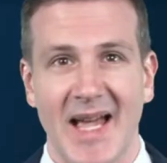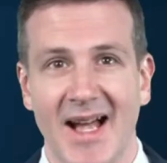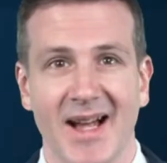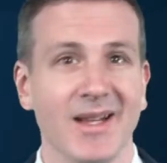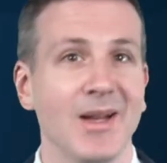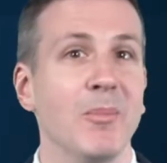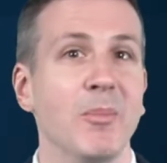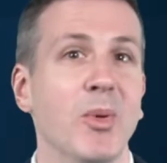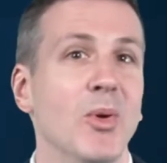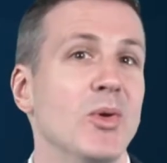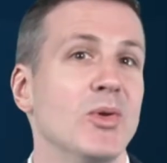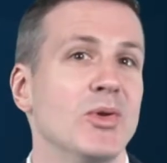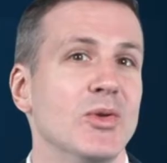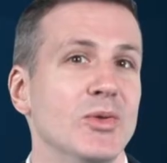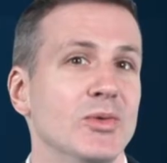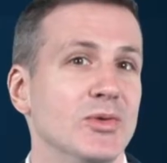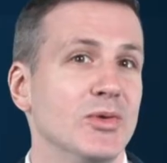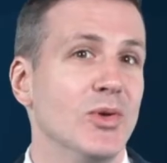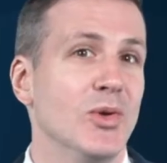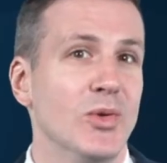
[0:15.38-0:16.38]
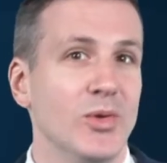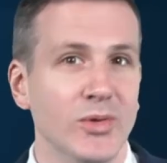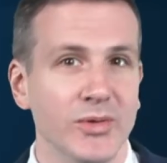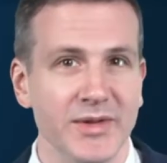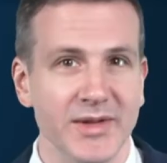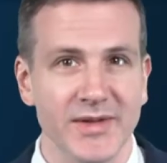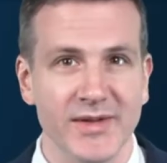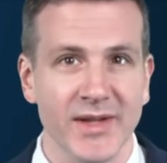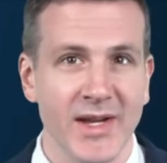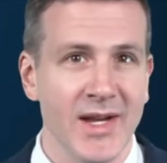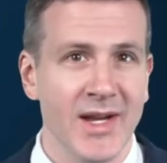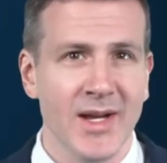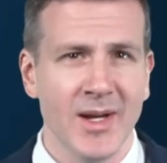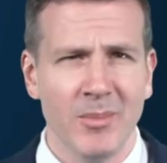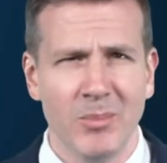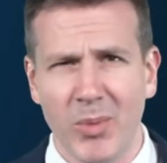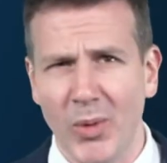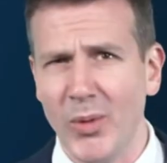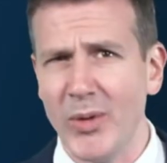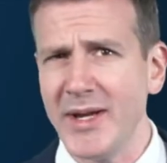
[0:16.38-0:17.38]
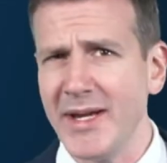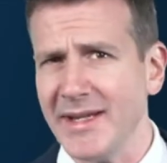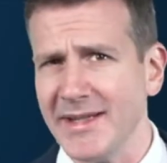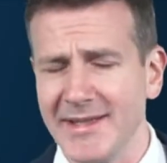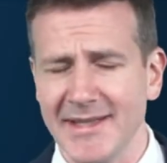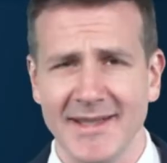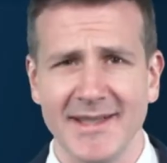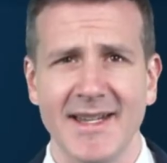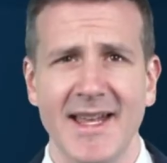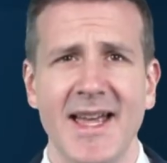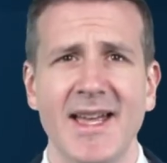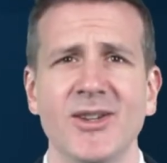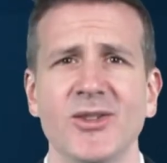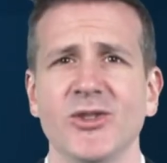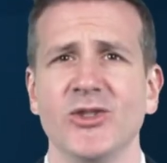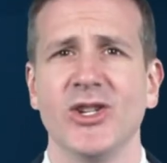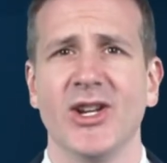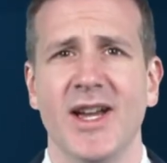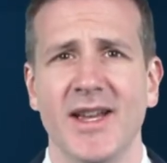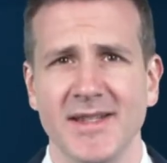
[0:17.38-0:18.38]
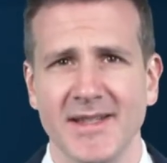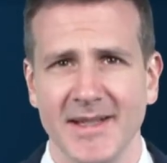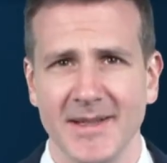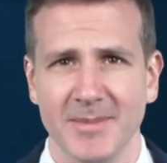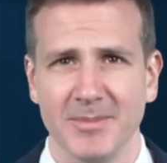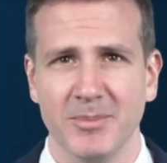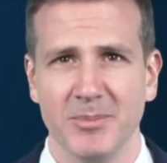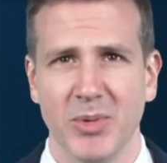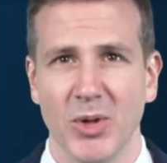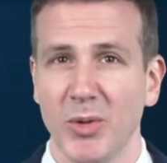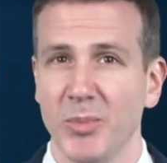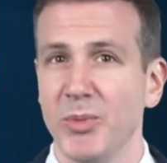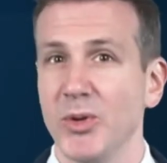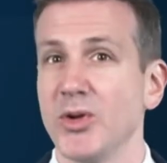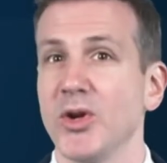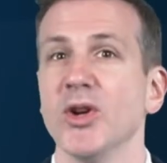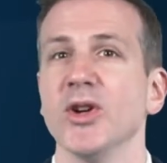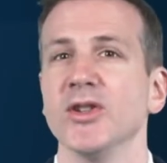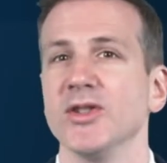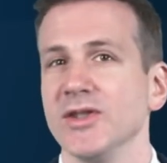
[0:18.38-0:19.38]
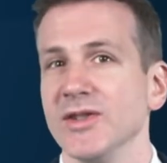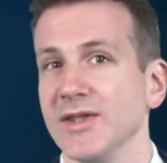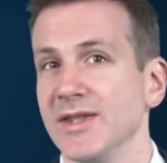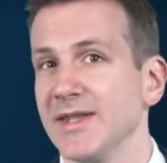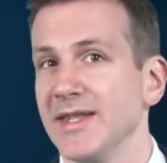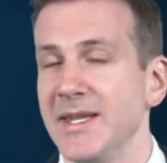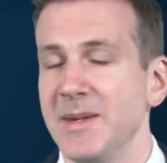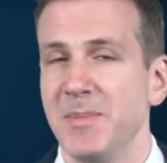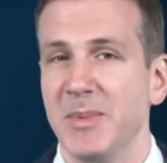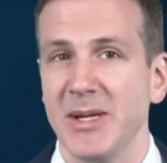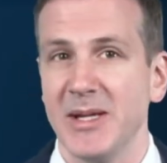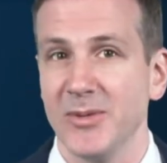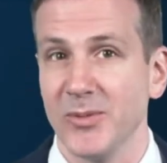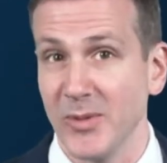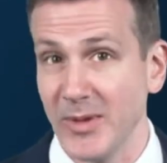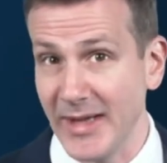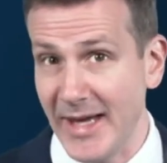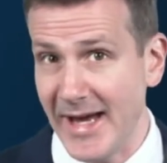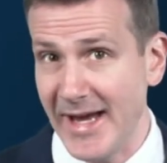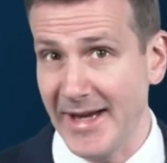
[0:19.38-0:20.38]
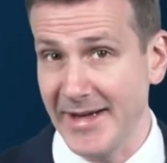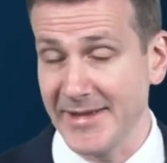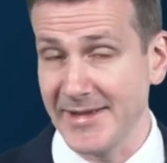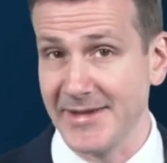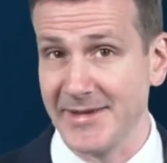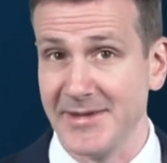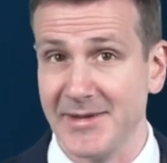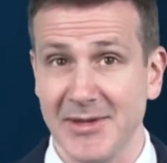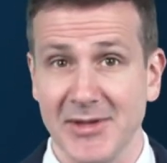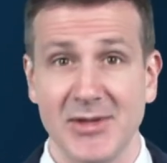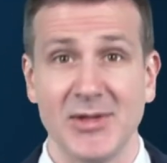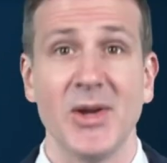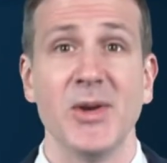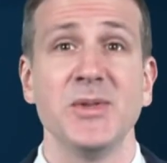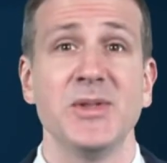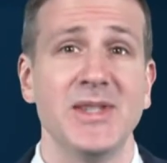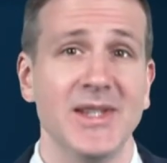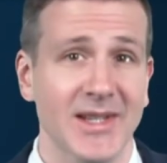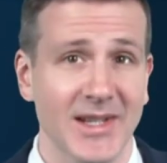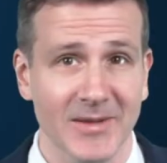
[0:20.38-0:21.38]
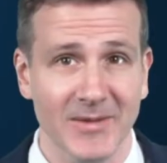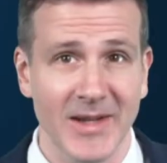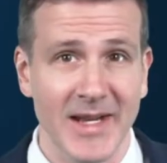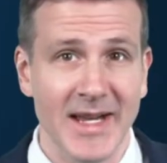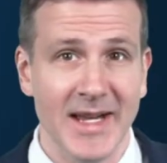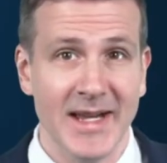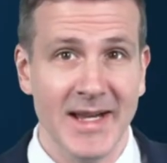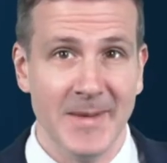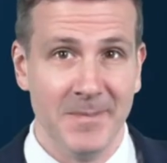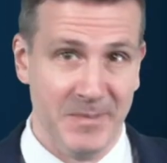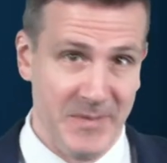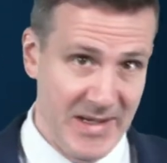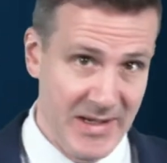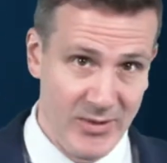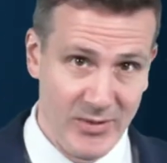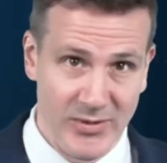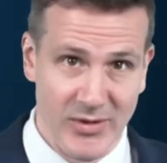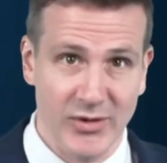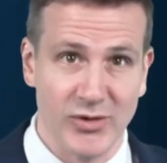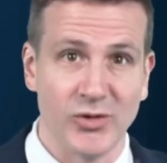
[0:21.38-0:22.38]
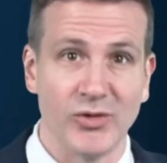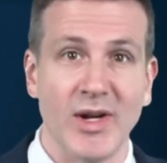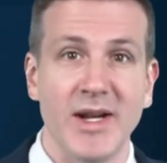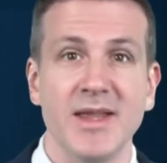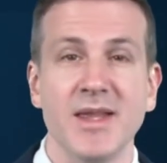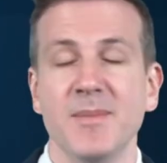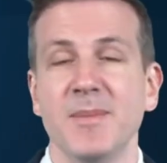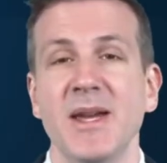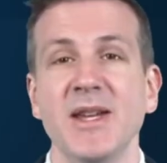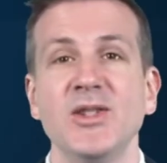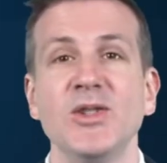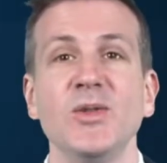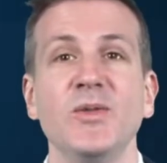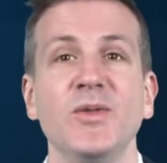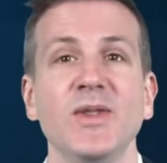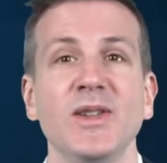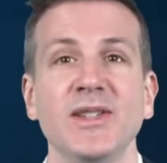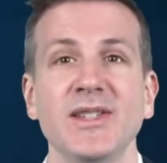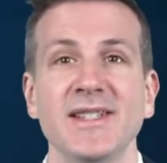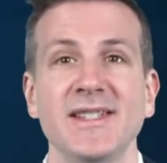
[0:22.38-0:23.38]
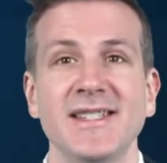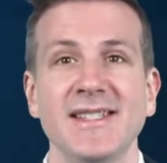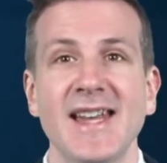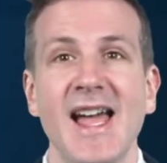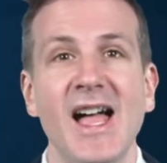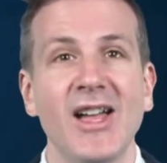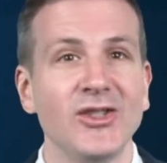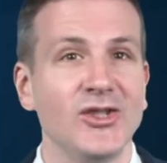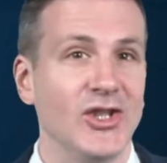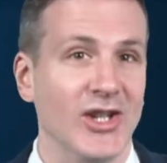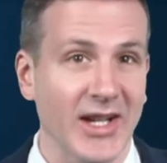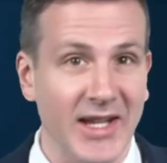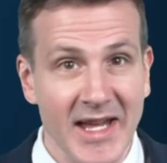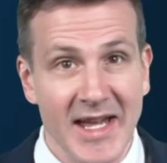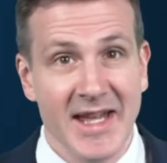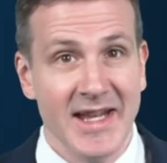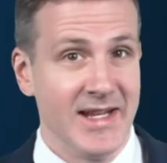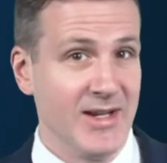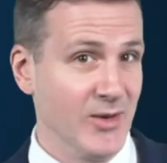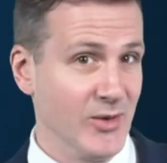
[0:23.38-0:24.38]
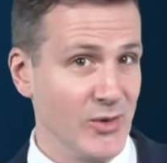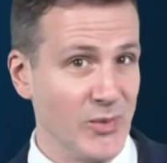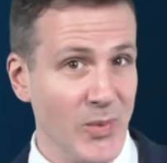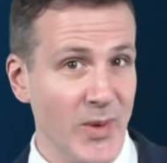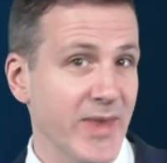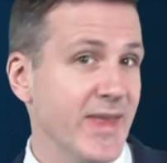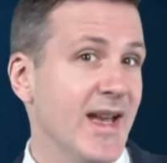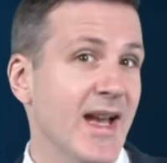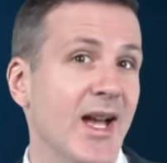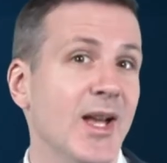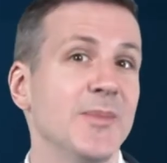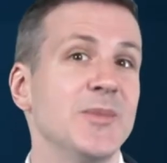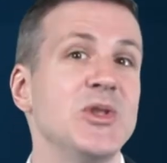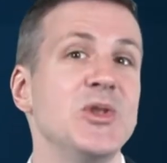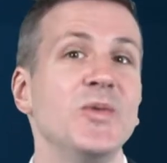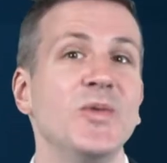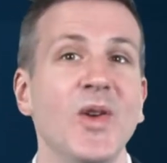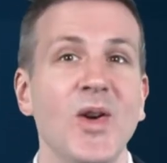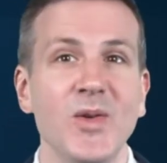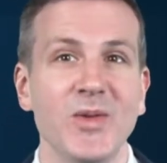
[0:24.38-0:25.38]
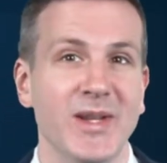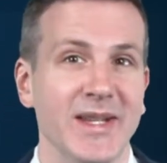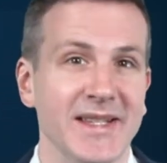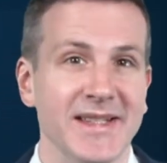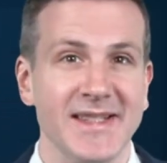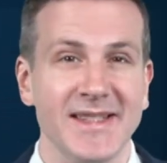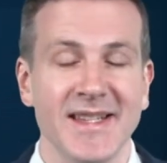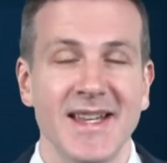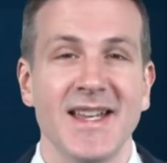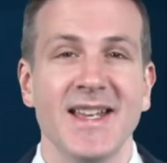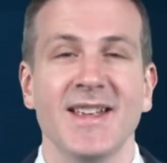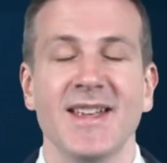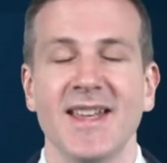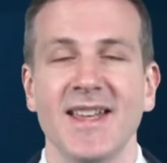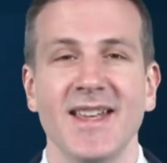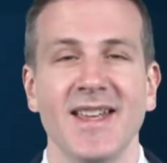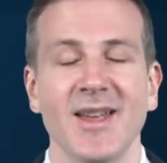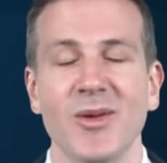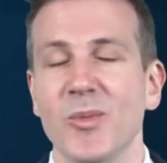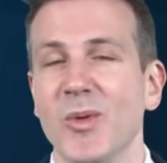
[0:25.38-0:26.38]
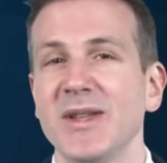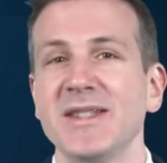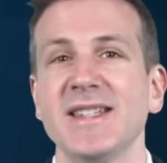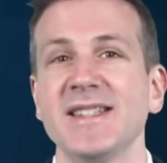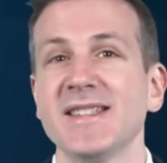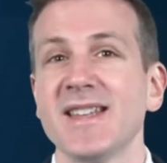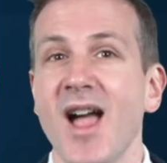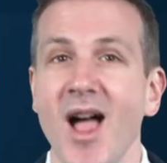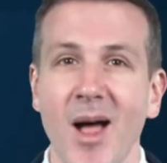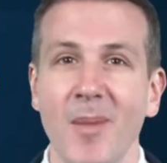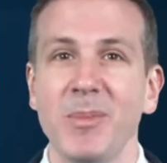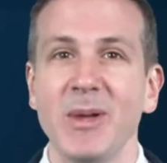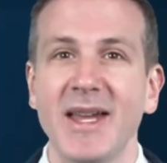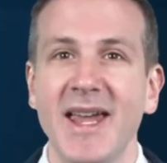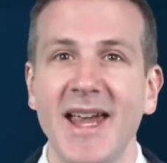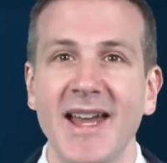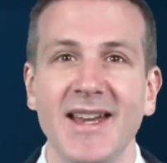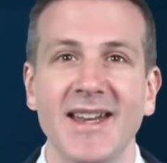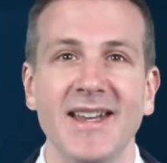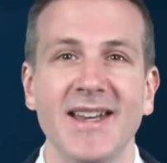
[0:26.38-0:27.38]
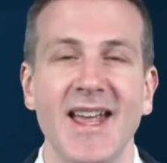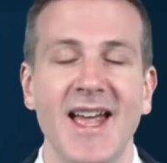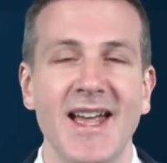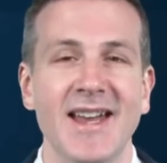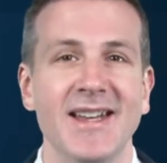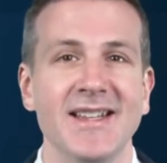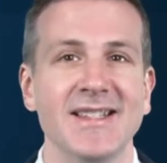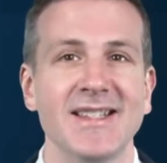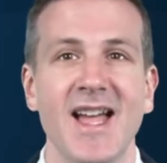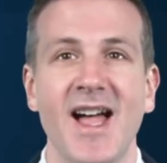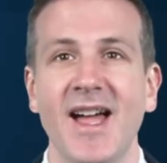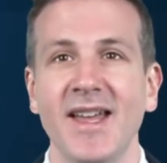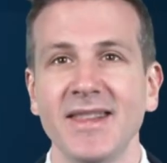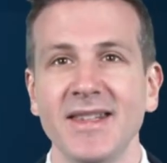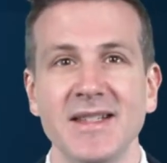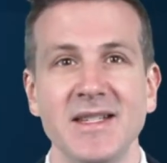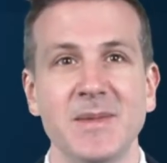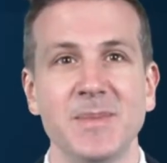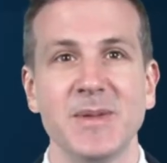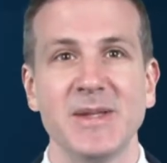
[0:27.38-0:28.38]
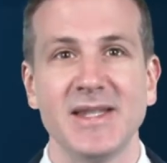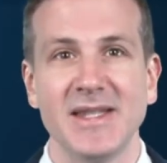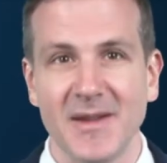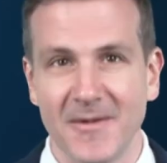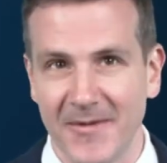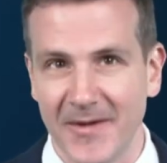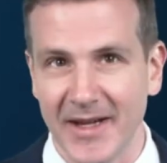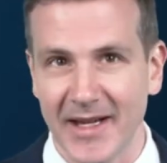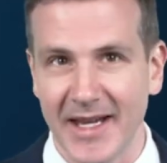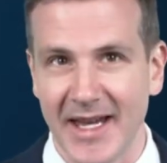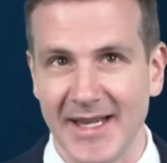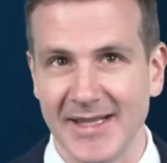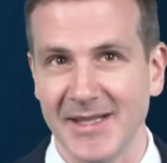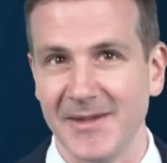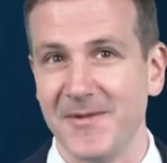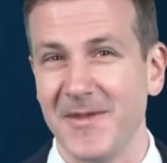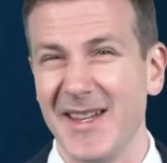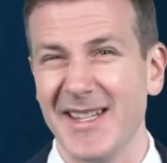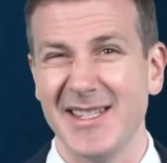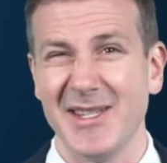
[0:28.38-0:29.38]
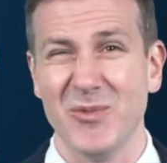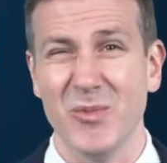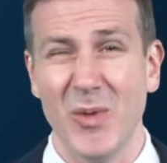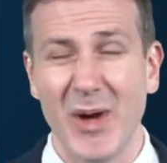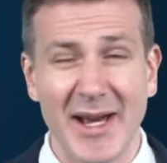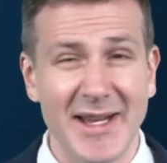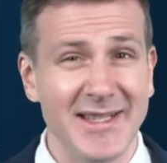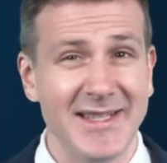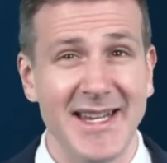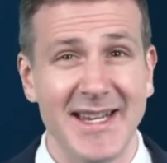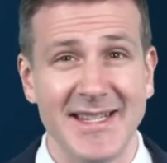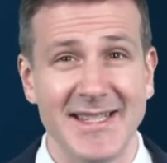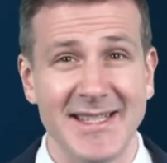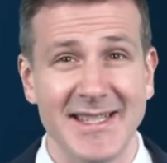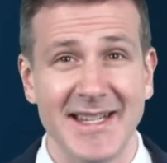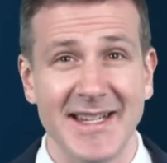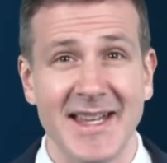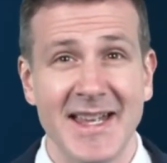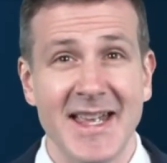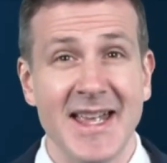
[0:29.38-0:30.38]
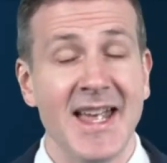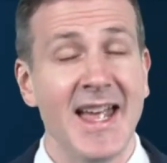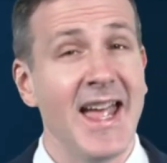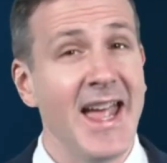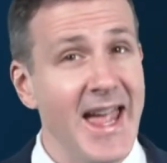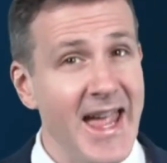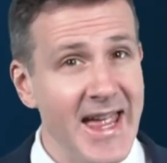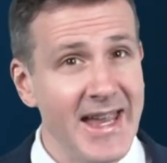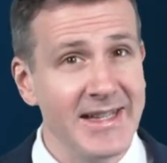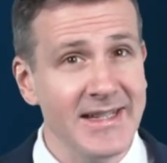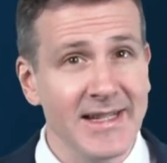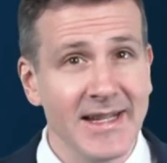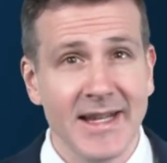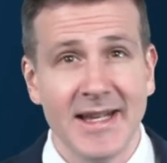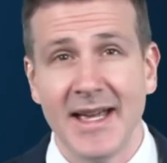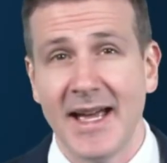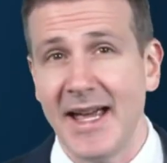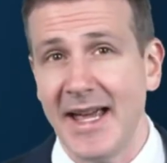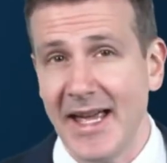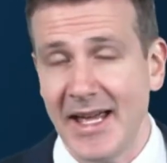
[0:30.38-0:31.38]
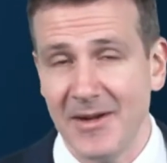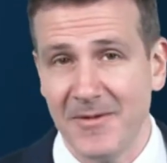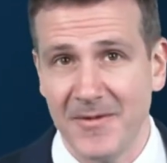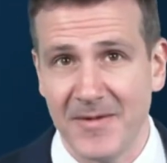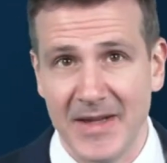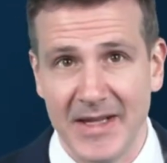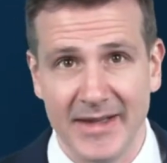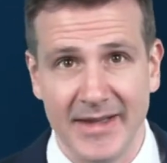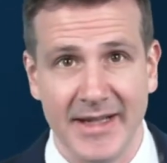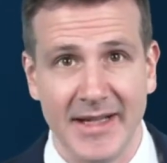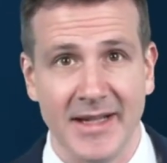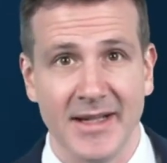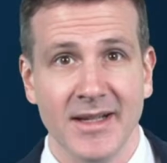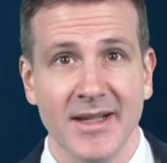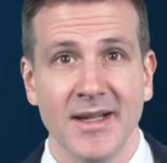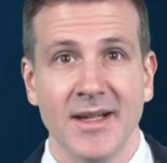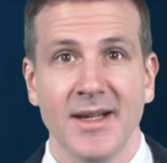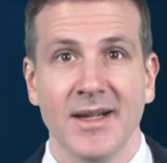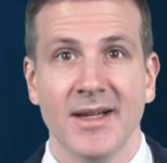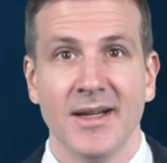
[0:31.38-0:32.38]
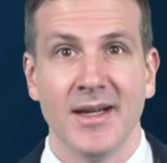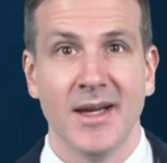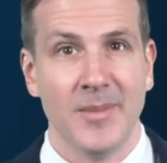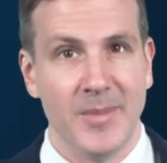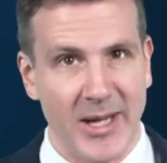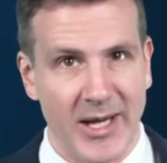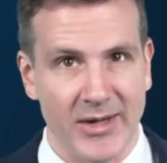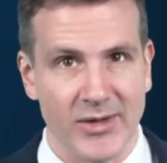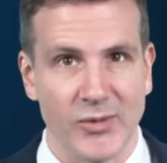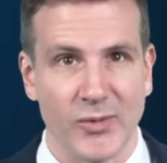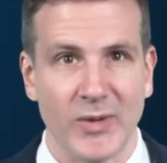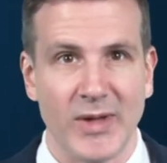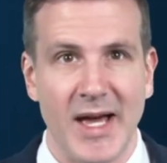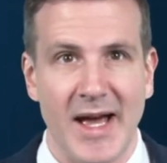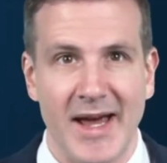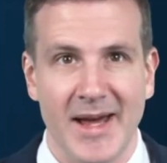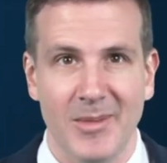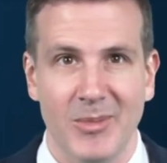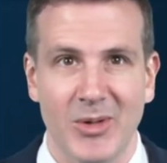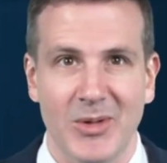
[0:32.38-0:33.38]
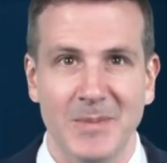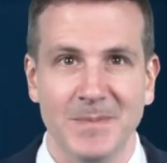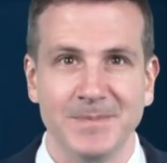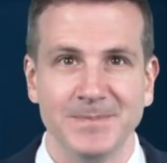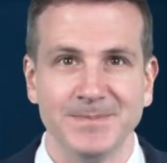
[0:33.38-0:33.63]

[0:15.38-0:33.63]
Acapulco Gold is buoyant and energizing. Purple Kush is sleepy, relaxed, dissociative. Here's a strain that makes you feel nostalgic. Here's one that helps you focus. It was as complicated and as oddly specific as a fancy wine tasting, and I had a feeling about as reliable.